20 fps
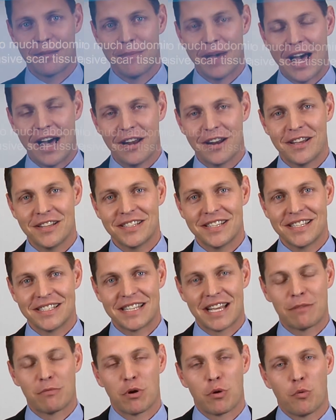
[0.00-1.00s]
about us is
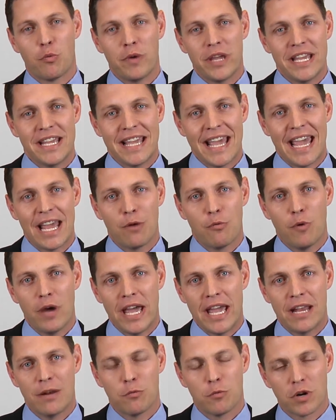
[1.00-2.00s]
that when we gain
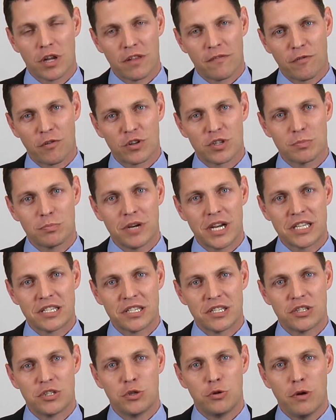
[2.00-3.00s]
weight, one of the first
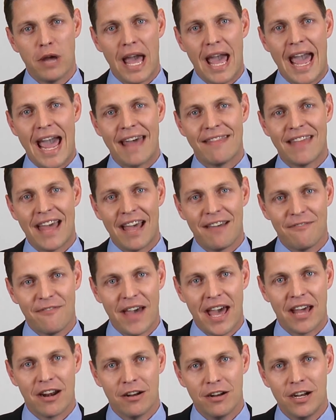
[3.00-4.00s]
places you add that
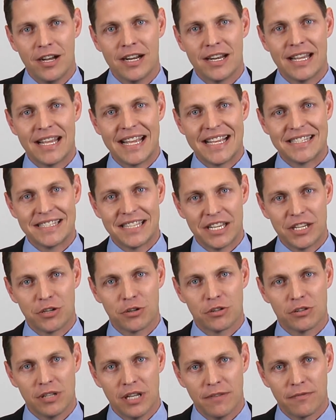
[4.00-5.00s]
fat on is in your
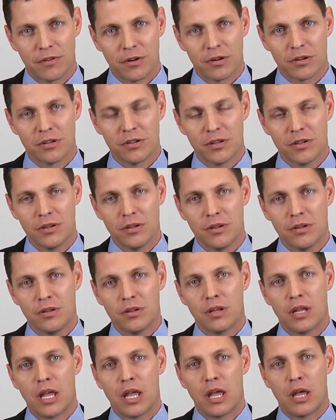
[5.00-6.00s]
liver.
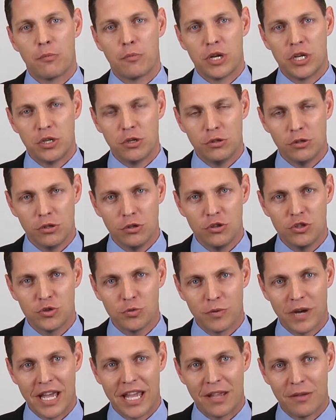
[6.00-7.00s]
And when you lose
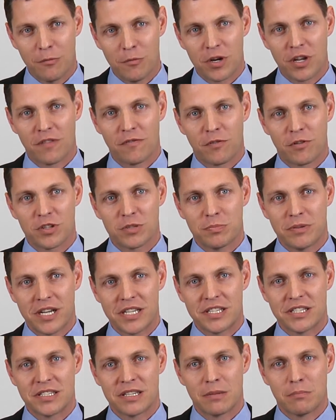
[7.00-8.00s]
weight, one of the first
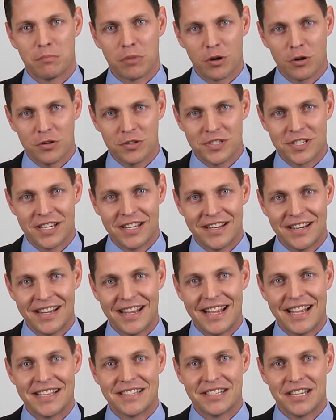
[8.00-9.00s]
places it burns it
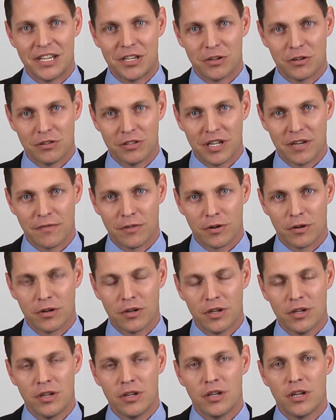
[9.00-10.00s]
is in your liver.
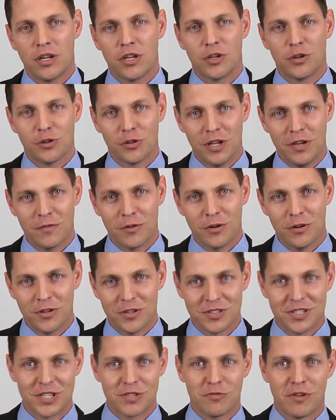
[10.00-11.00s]
Your liver
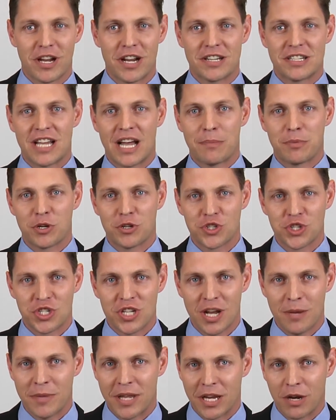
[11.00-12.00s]
sits right on top of your
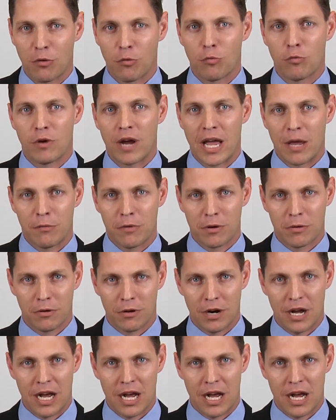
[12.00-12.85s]
stomach, right where we're